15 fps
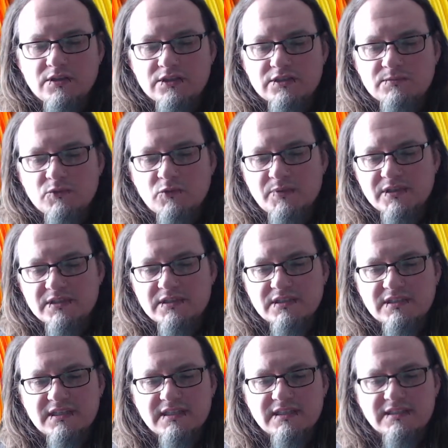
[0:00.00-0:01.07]
small
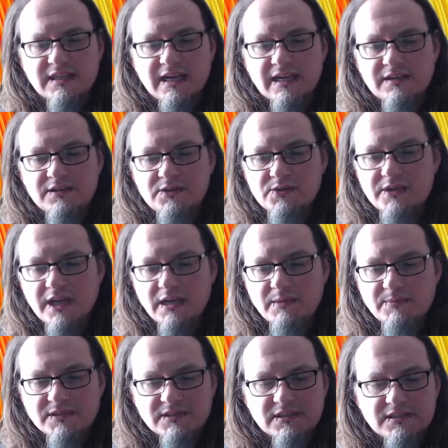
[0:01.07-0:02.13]
businesses and UK
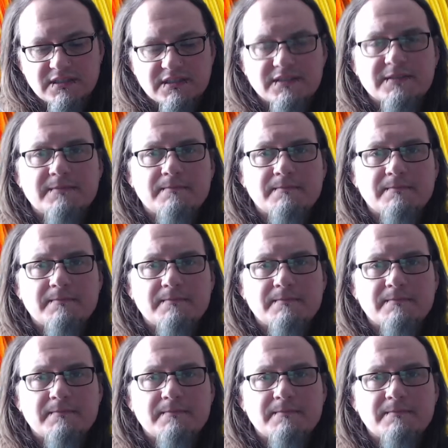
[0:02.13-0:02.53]
businesses.